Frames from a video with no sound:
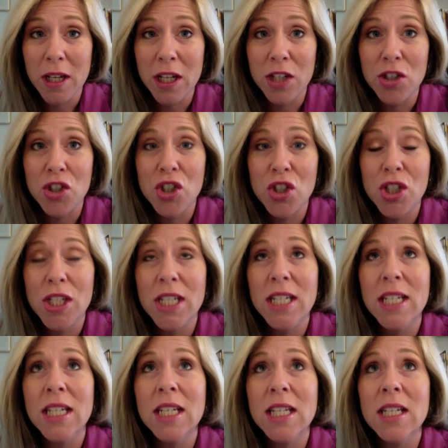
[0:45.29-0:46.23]
and
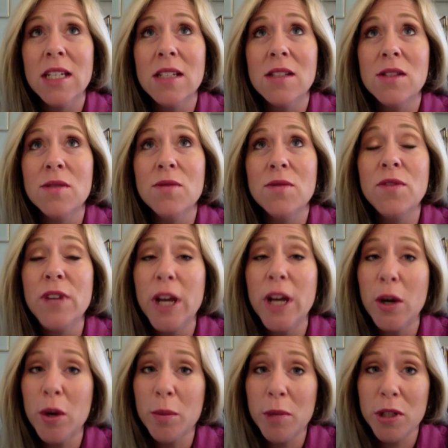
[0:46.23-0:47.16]
she is
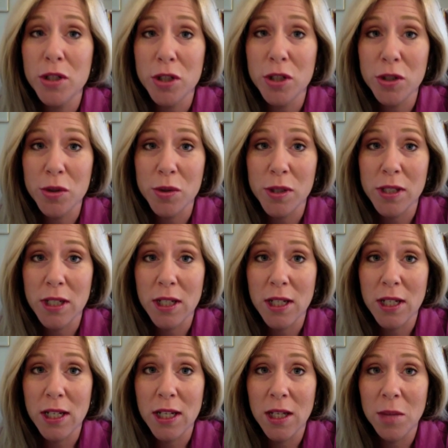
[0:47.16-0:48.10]
very much
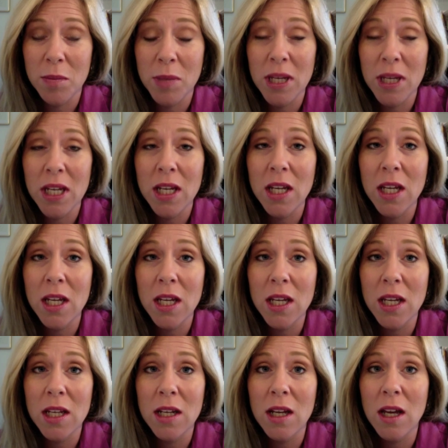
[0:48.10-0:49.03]
interested in being
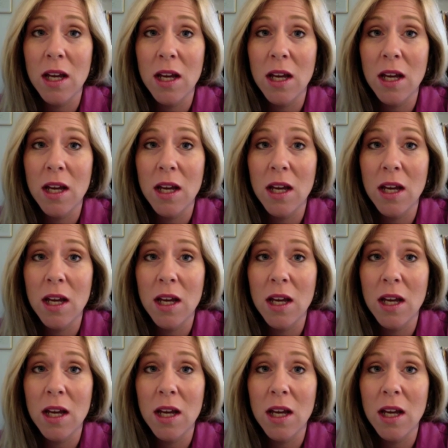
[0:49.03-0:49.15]
in